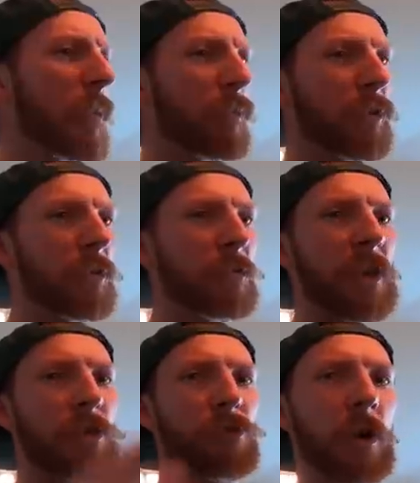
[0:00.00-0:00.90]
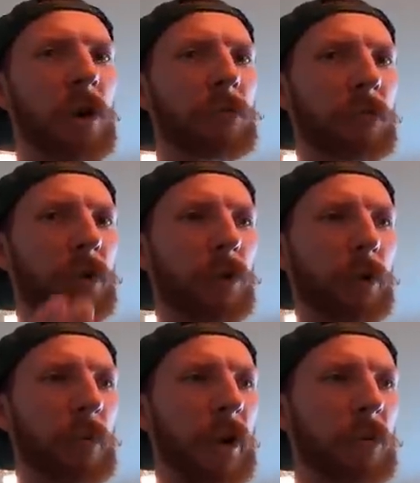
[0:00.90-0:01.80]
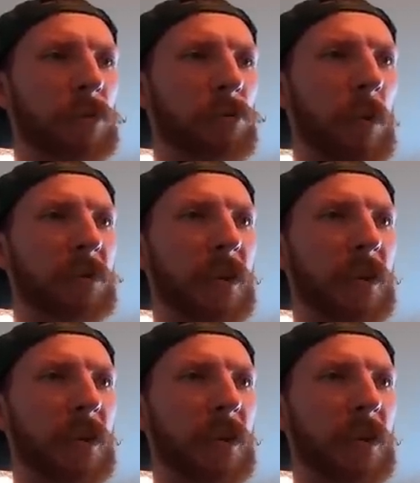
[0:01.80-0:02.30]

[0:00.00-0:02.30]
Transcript: but then there's that trade-off of the quicker battery swaps